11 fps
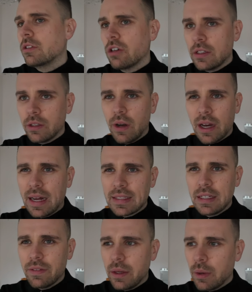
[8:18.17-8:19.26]
We try and do like an
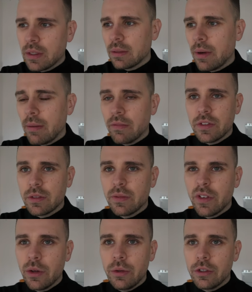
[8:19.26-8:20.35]
activity once a month and some
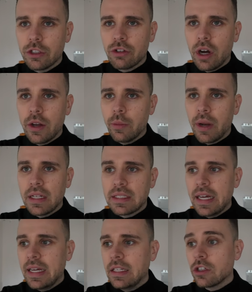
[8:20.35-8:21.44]
food, just try a new place
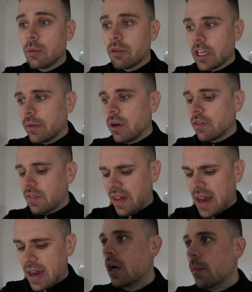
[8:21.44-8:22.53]
to eat. So I'll bring you along for
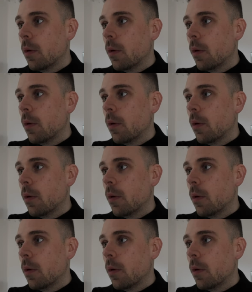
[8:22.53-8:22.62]
that.